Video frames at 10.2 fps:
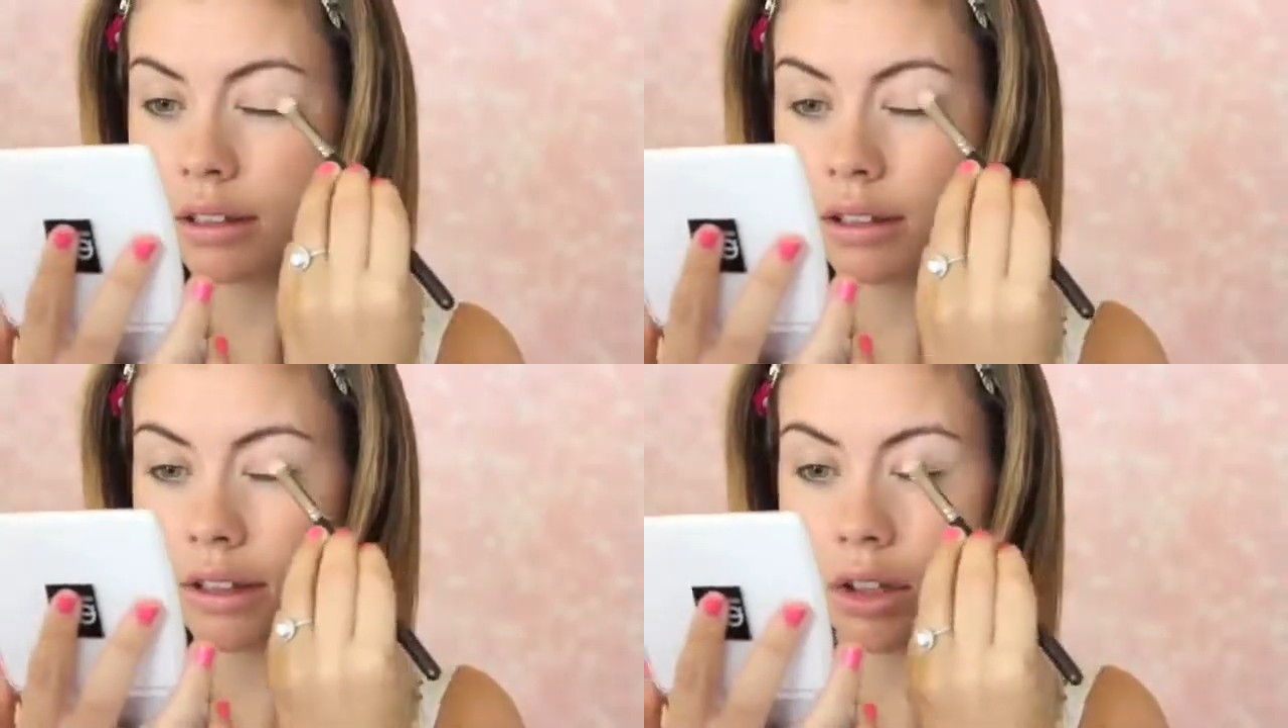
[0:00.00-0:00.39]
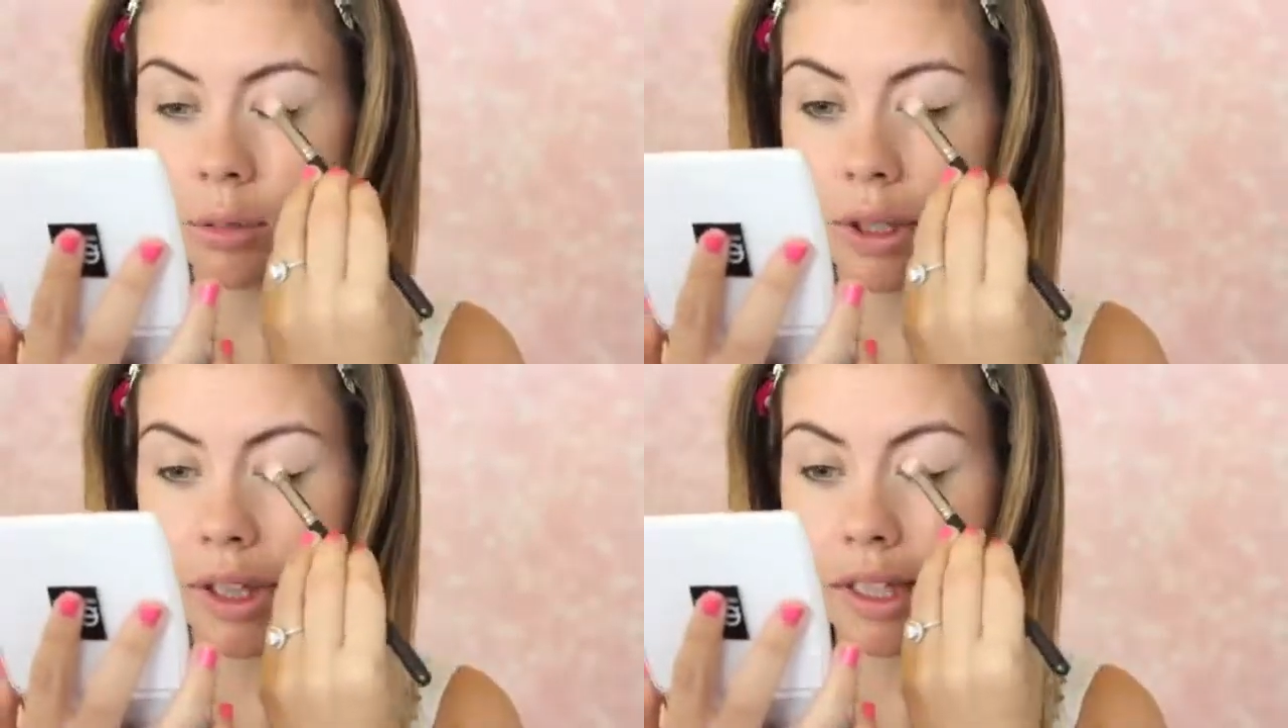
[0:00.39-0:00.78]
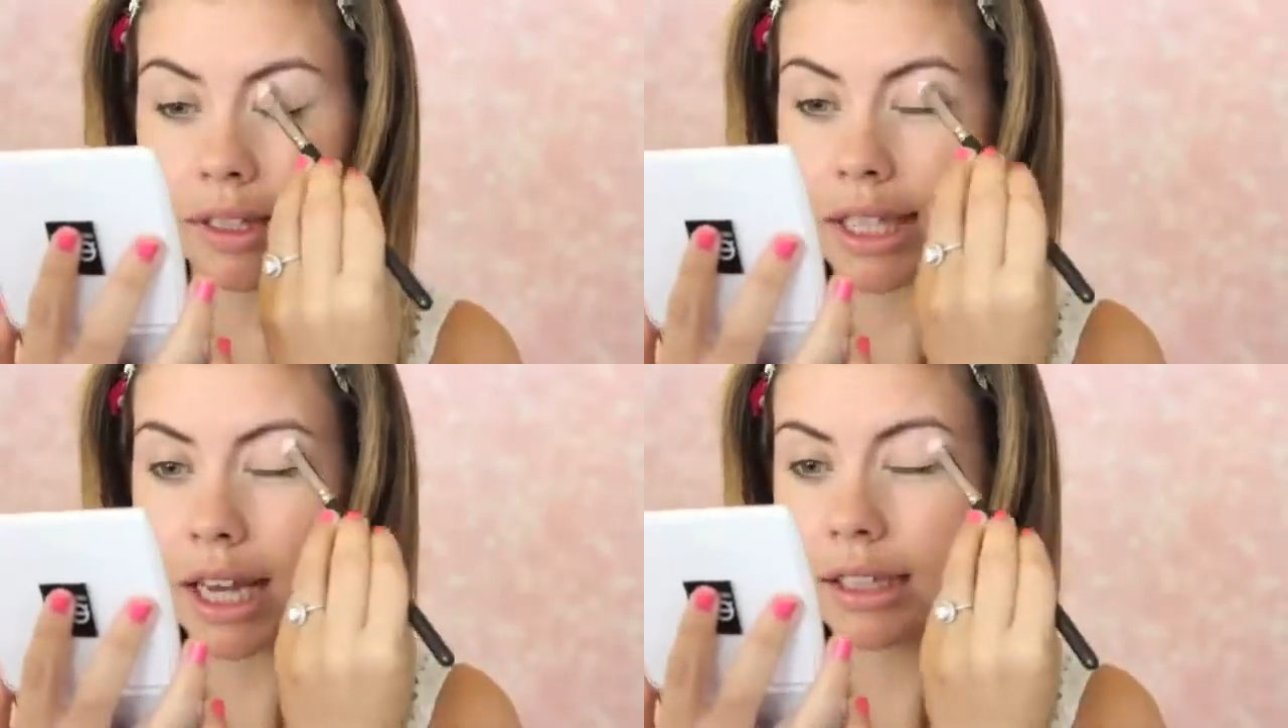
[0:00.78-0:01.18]
So I put
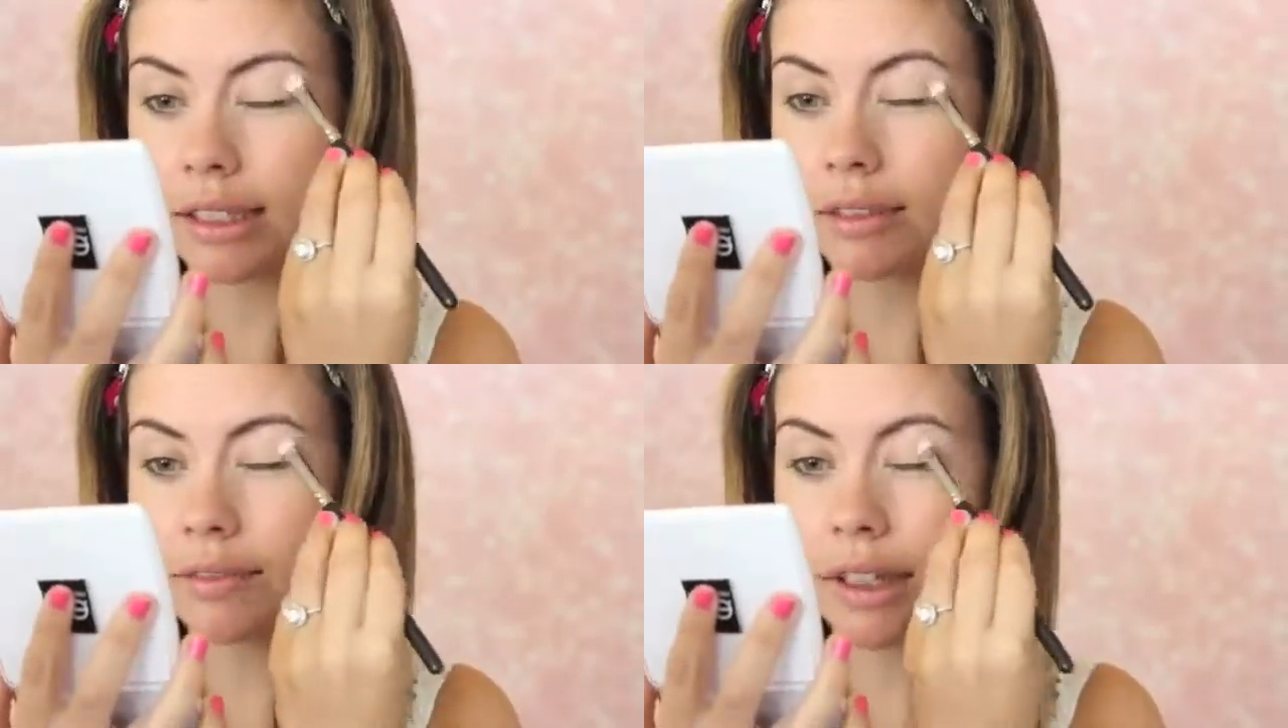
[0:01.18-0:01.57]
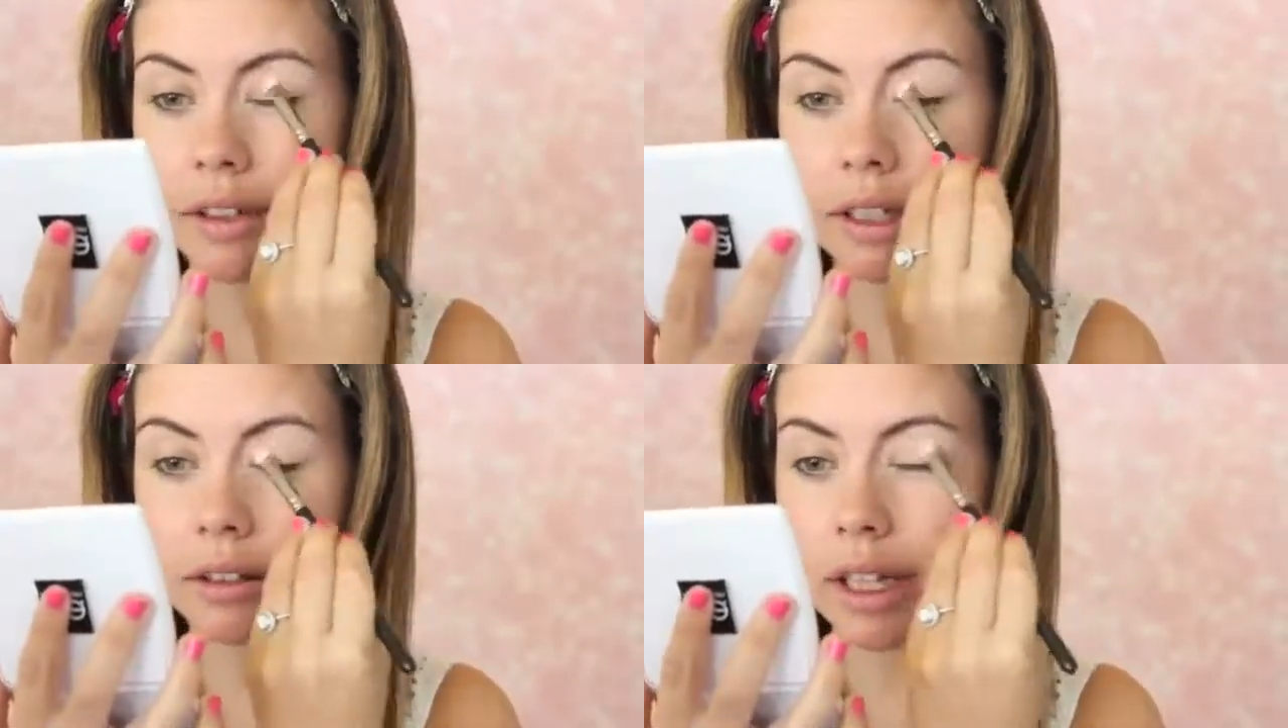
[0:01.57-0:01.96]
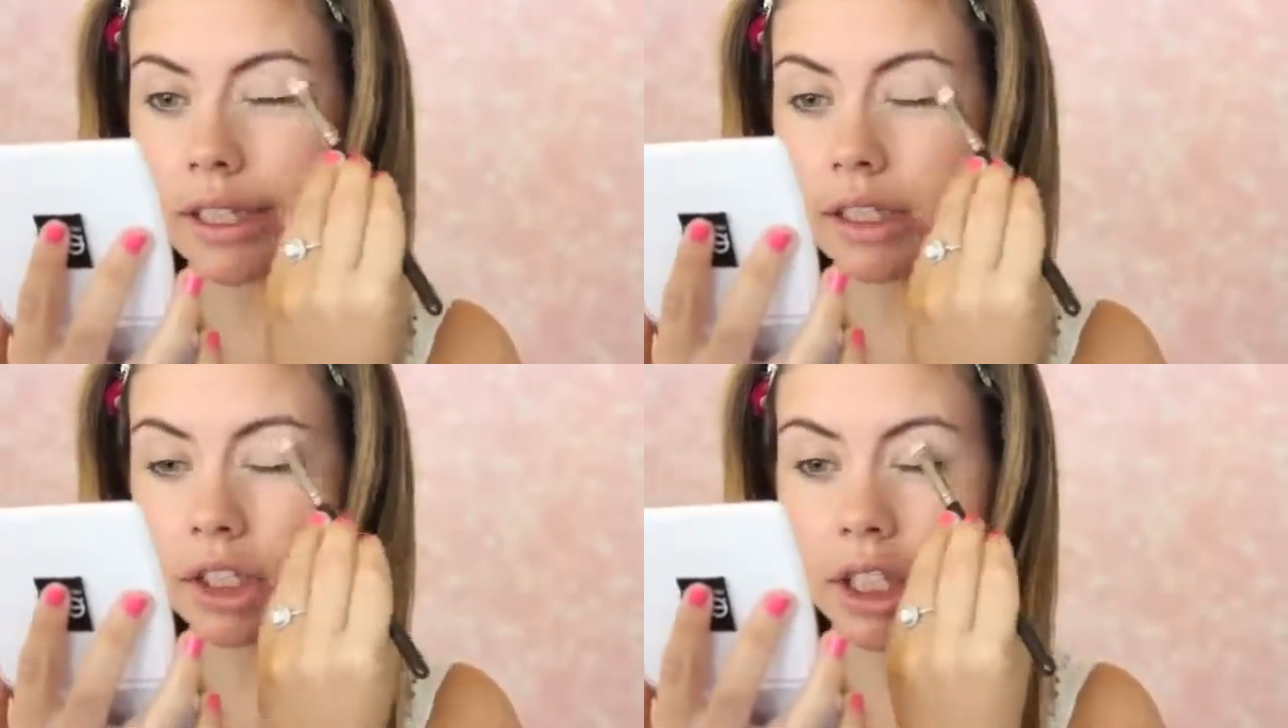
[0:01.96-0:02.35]
this on. It's a very
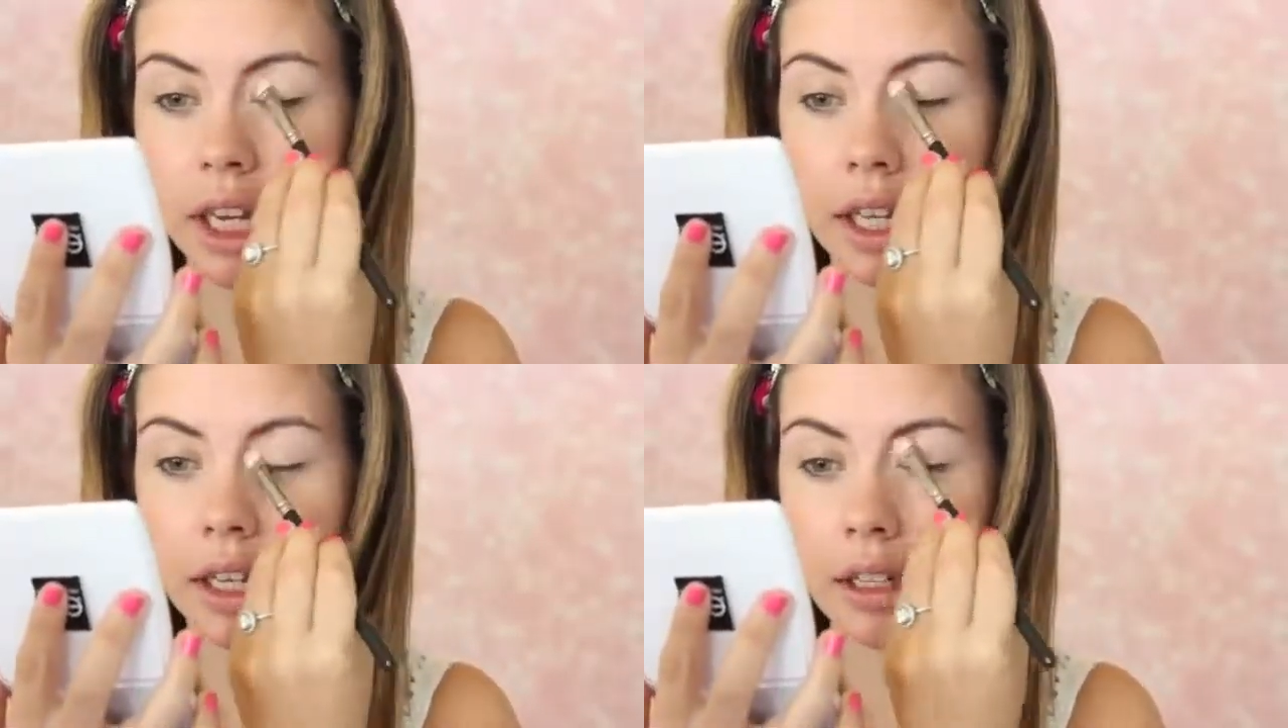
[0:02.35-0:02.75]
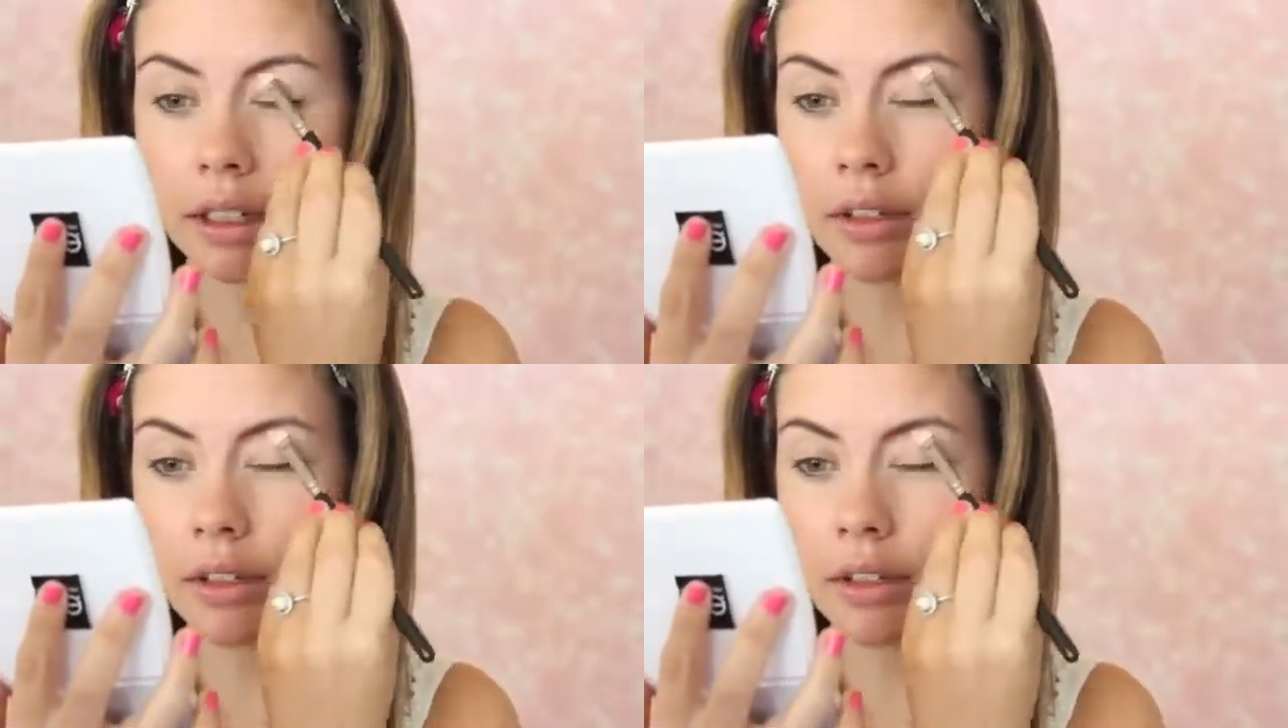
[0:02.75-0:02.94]
light shade.